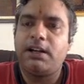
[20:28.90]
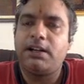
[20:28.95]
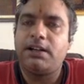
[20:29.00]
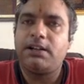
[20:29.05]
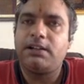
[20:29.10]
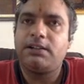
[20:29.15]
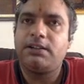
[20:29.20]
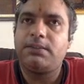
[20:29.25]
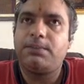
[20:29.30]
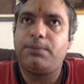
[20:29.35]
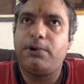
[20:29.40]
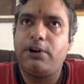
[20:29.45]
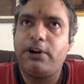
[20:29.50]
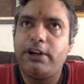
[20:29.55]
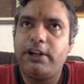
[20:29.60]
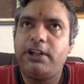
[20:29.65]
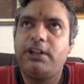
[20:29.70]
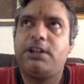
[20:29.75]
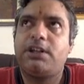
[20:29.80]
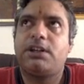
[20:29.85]
the
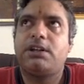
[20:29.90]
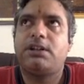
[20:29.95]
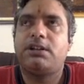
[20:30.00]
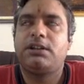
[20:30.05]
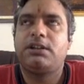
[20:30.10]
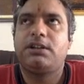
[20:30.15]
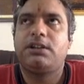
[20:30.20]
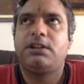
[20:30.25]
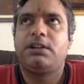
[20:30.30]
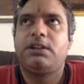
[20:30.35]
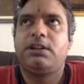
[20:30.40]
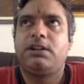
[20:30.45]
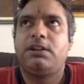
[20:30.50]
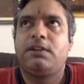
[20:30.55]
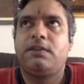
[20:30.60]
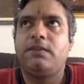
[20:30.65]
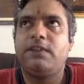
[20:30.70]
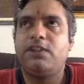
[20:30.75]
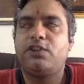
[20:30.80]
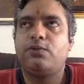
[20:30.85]
point
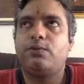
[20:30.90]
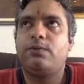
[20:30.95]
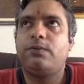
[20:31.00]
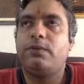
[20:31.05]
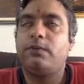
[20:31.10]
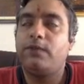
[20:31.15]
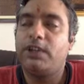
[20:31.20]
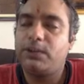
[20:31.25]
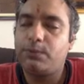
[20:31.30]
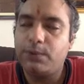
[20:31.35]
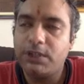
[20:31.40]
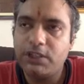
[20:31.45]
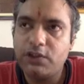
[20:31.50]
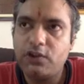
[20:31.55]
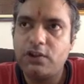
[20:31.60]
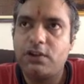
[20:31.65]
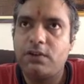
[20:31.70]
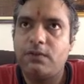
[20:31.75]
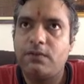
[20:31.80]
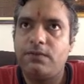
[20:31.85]
with which
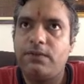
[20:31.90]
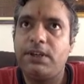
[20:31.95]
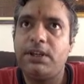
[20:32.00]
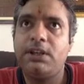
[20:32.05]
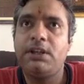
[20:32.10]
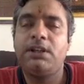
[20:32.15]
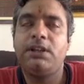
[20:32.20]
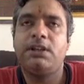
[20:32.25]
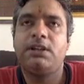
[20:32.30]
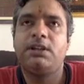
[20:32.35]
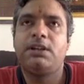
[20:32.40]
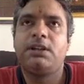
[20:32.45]
we